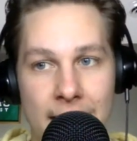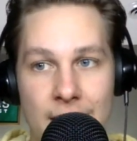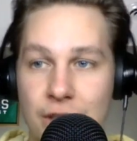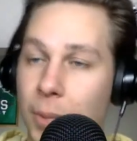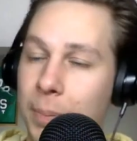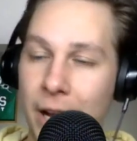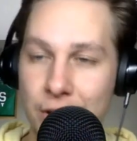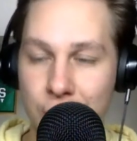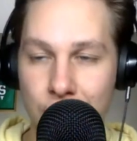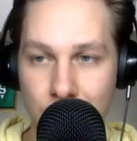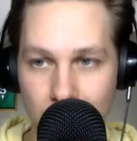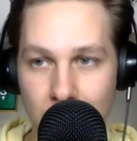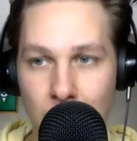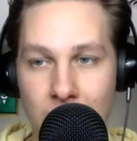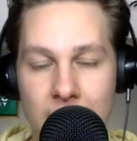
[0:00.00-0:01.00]
It's a pleasure to
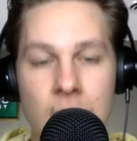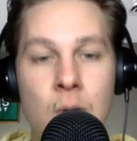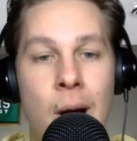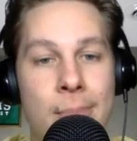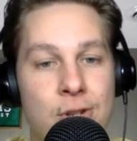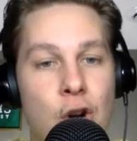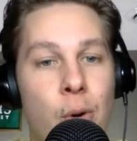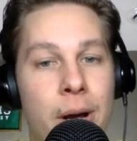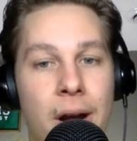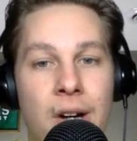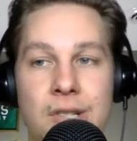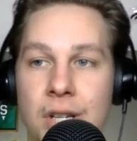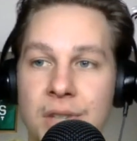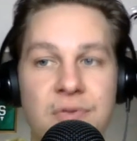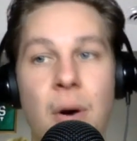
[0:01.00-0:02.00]
be with you. I'm Joey
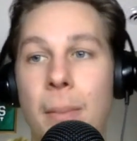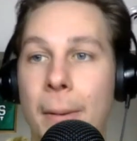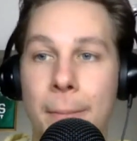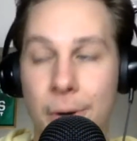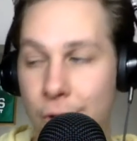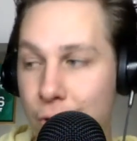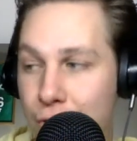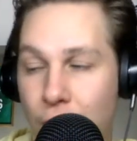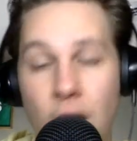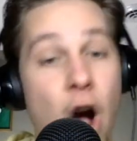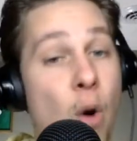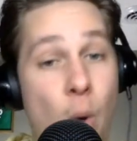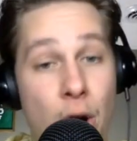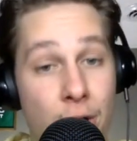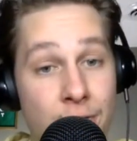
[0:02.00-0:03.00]
Erickson, former producer, a
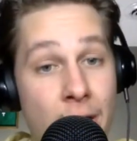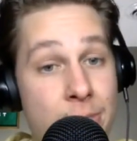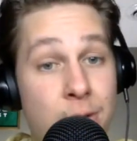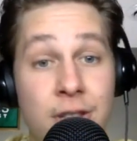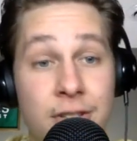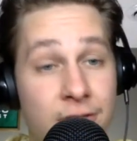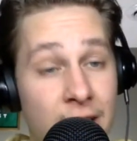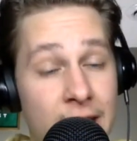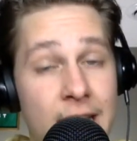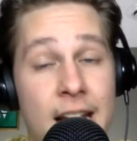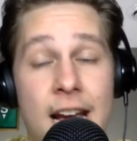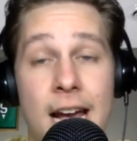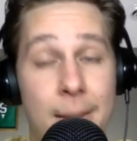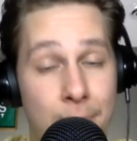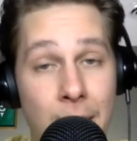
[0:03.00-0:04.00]
105 through the fan,
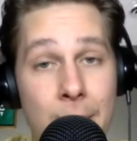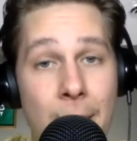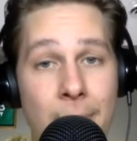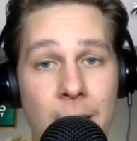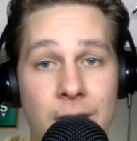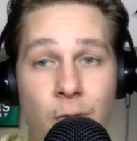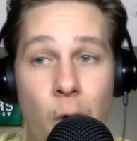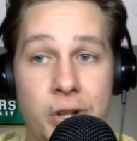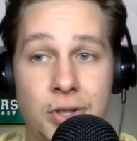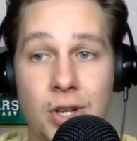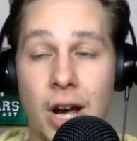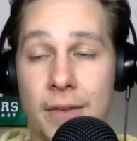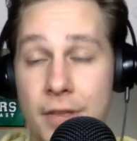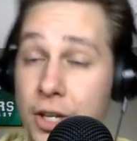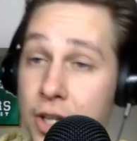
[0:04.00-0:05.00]
and play-by-play voice
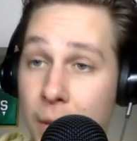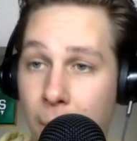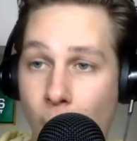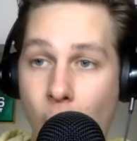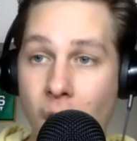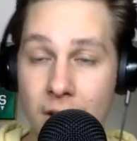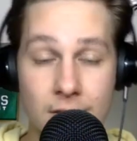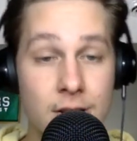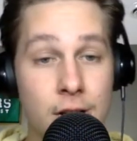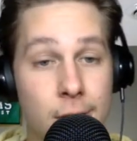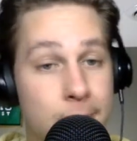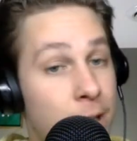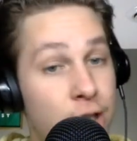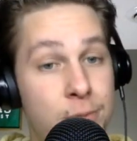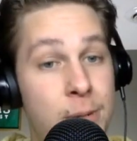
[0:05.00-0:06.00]
of the Chippewa Steel.
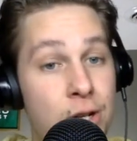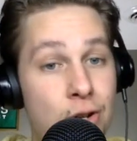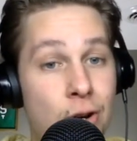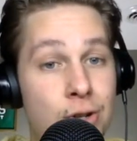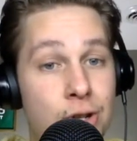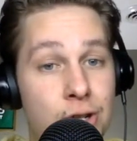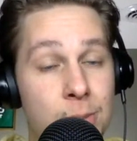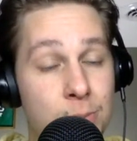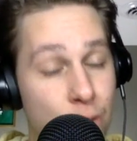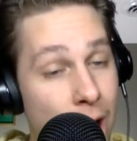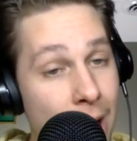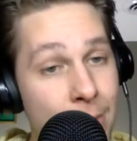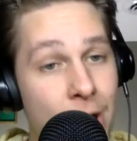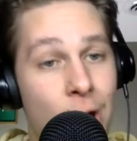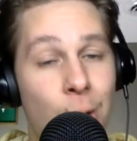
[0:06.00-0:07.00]
Please be sure to
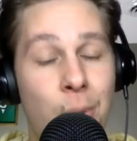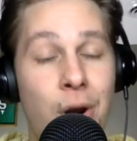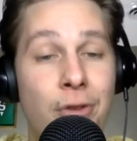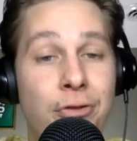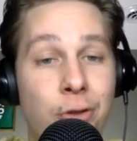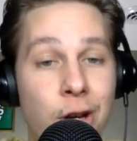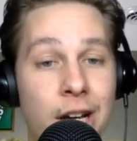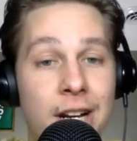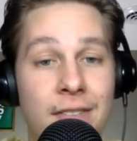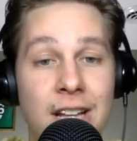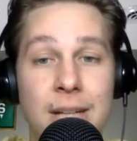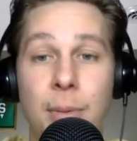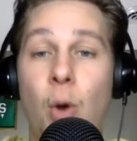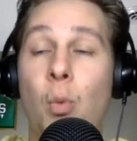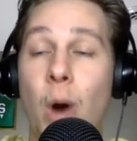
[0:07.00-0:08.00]
subscribe. We are free and
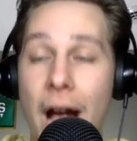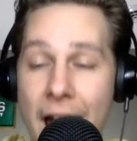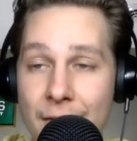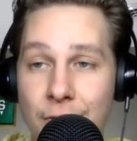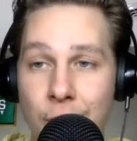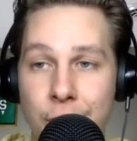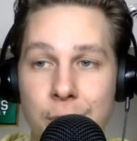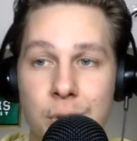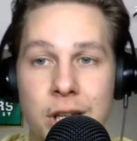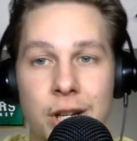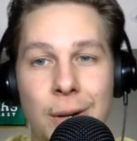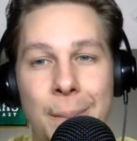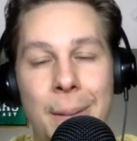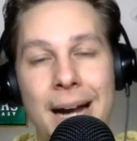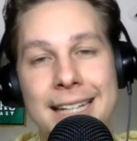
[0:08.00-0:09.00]
available wherever you get
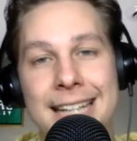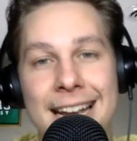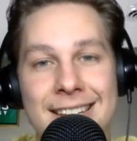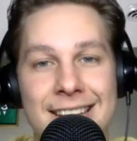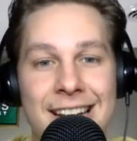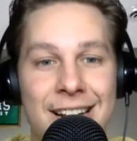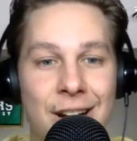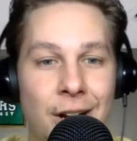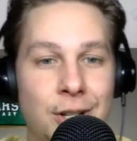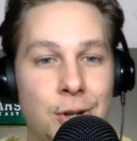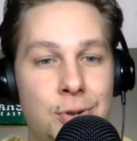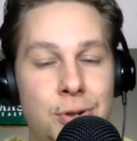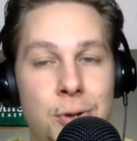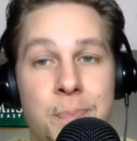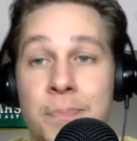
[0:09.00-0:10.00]
your podcast and on
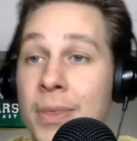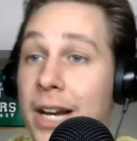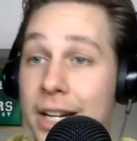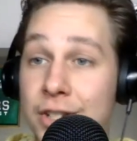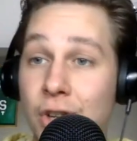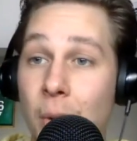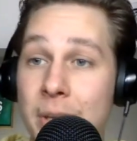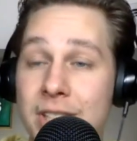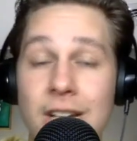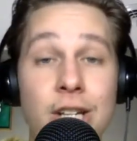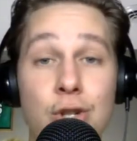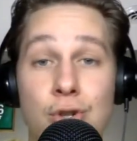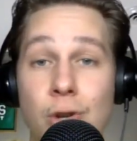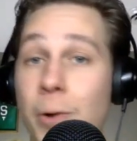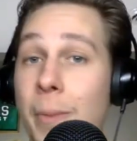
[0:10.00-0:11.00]
YouTube. And as always, thank you
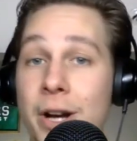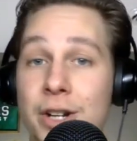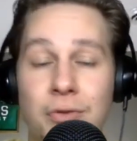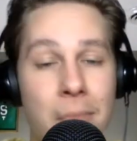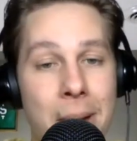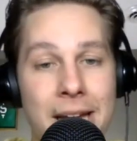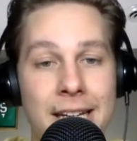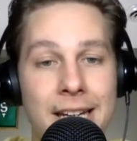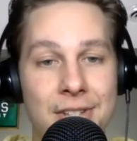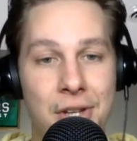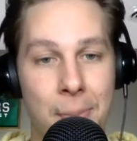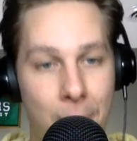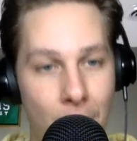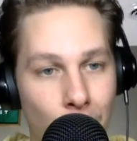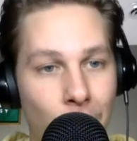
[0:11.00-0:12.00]
so much for making
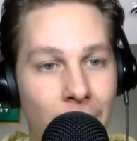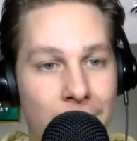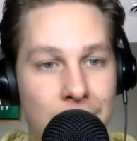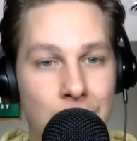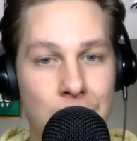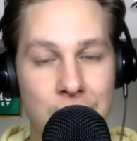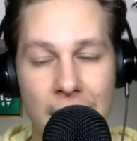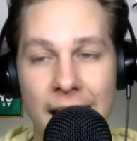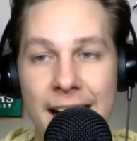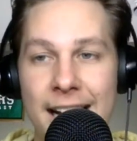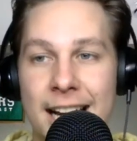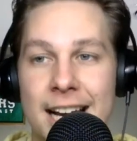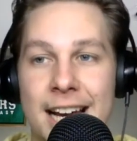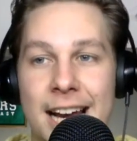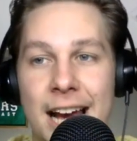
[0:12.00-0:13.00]
us a part of your
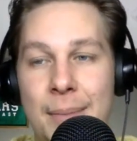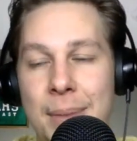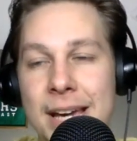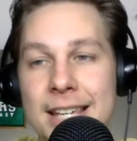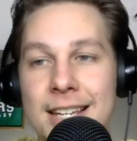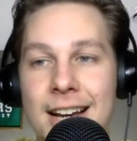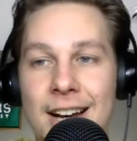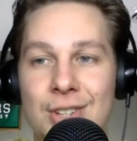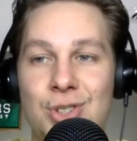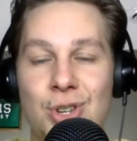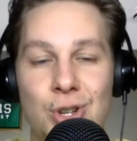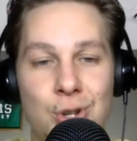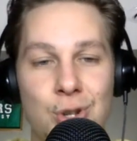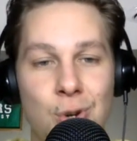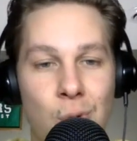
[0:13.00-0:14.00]
day and making
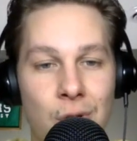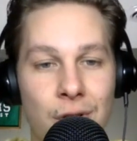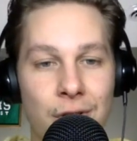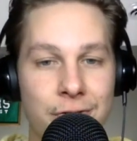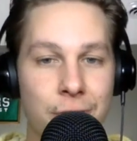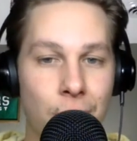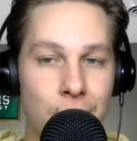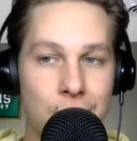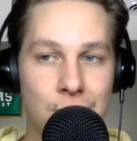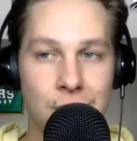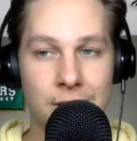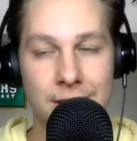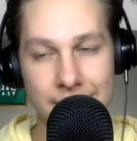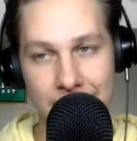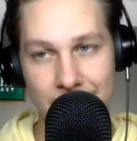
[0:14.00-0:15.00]
us your first
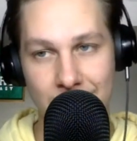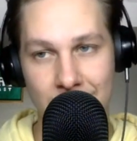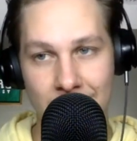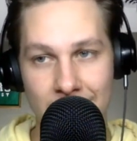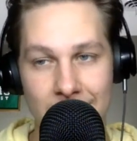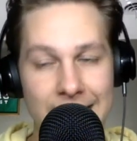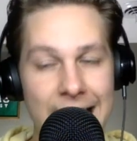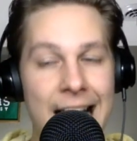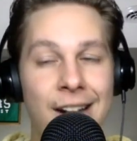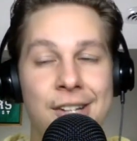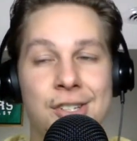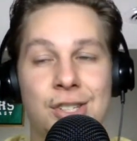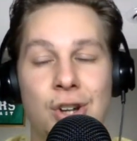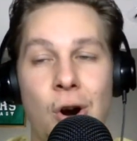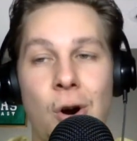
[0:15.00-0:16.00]
listen. The
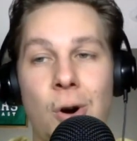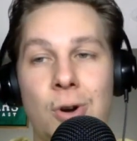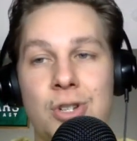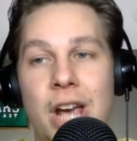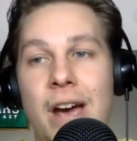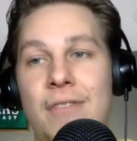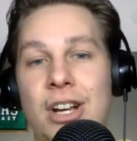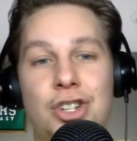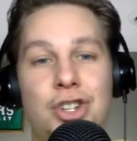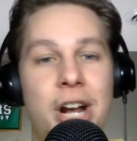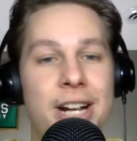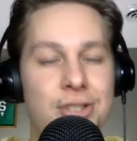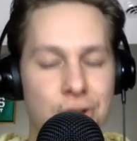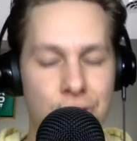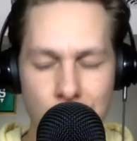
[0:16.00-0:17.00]
Dallas Stars have a
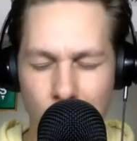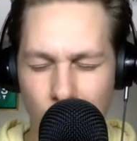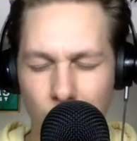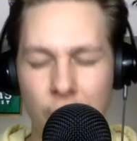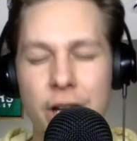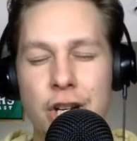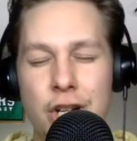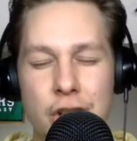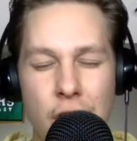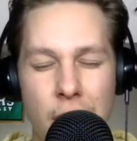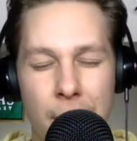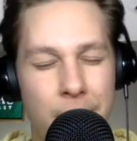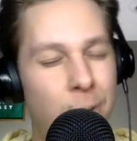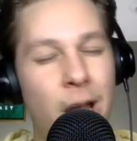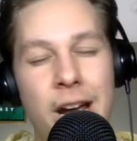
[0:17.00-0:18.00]
chance to clinch
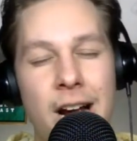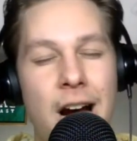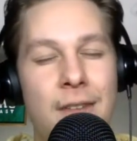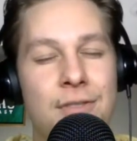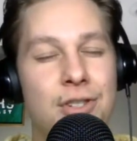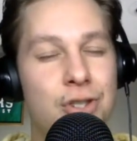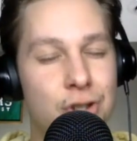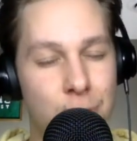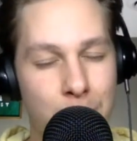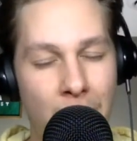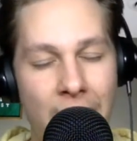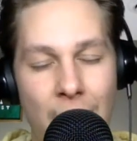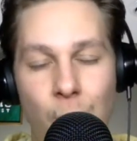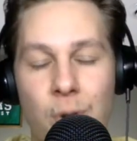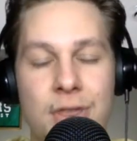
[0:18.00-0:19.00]
a playoff
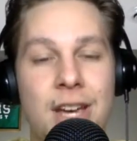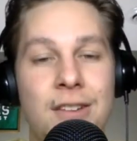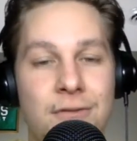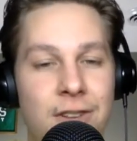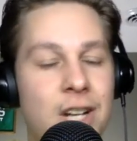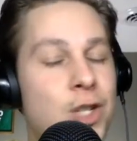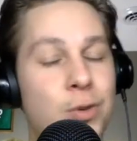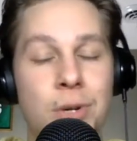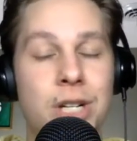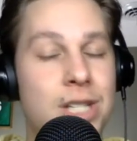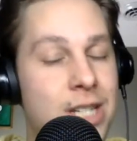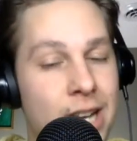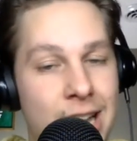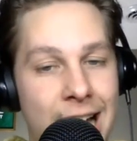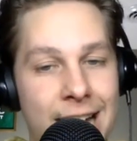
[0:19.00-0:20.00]
spot with a victory
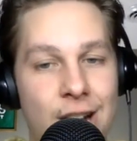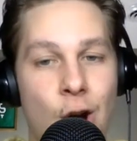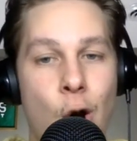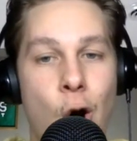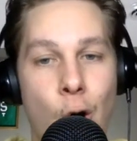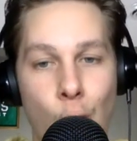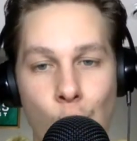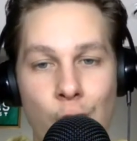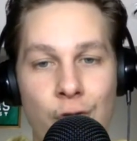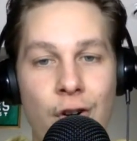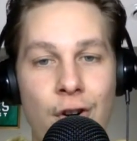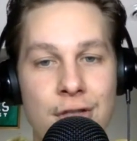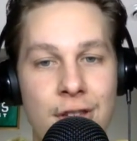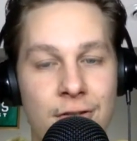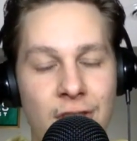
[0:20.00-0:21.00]
tonight
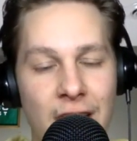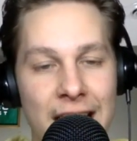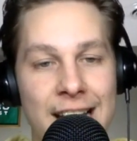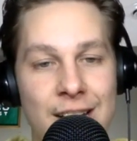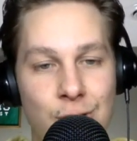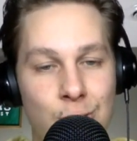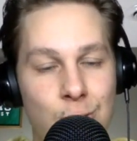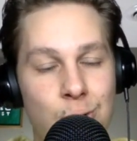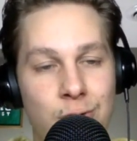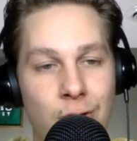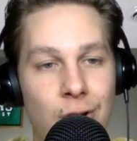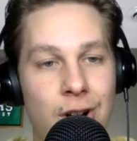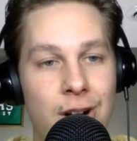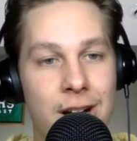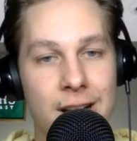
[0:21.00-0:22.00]
over the
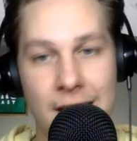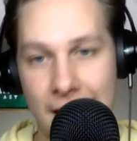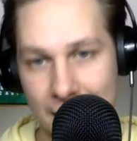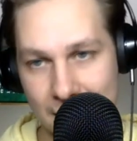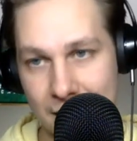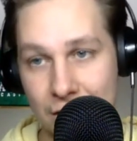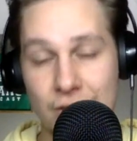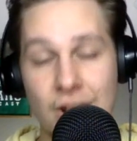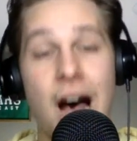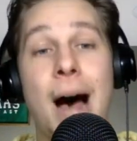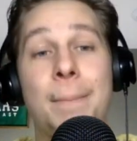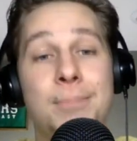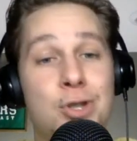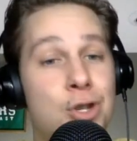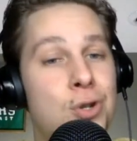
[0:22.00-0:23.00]
Vancouver Canucks. The
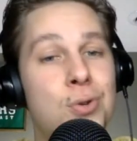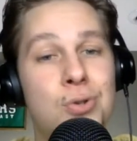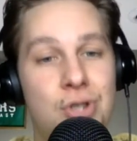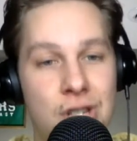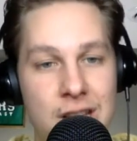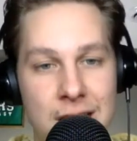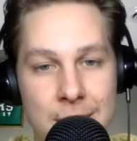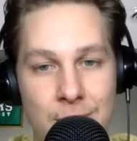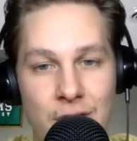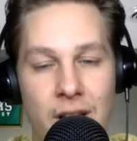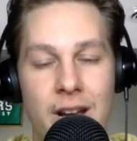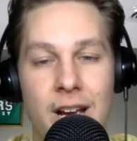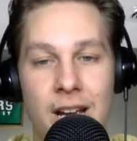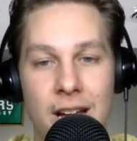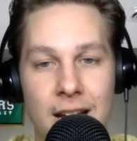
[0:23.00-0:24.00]
top two teams
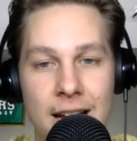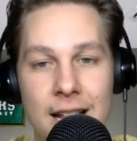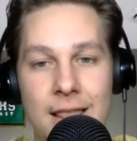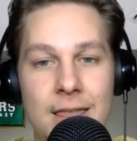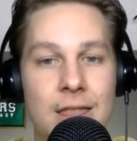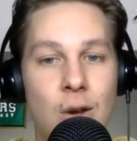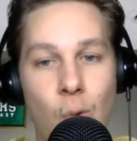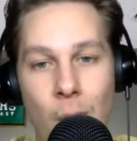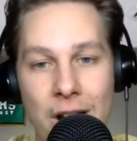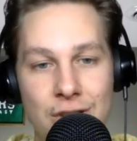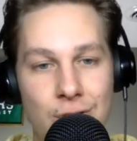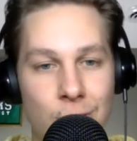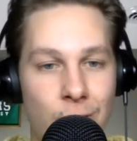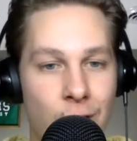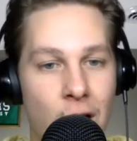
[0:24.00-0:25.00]
in the
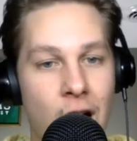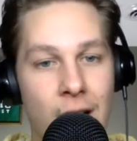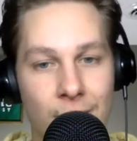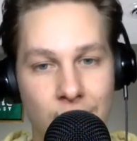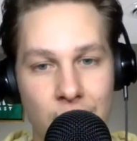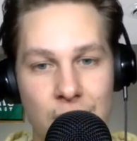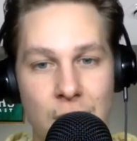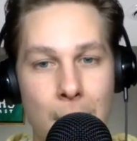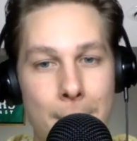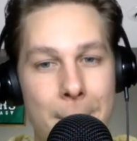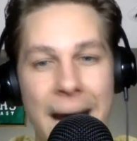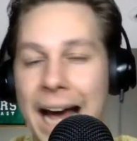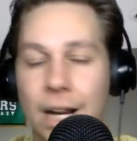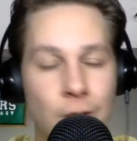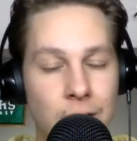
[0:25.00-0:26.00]
Western Conference
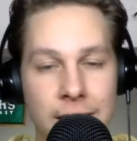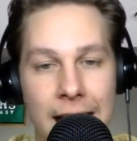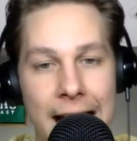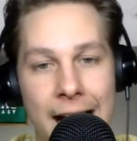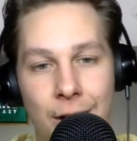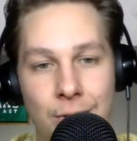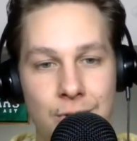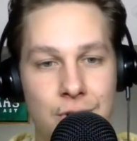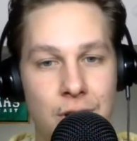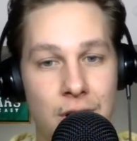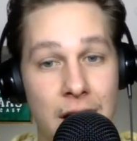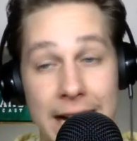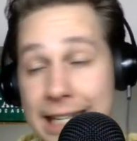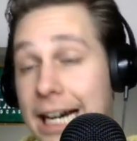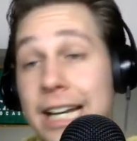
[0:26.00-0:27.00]
battle it out tonight.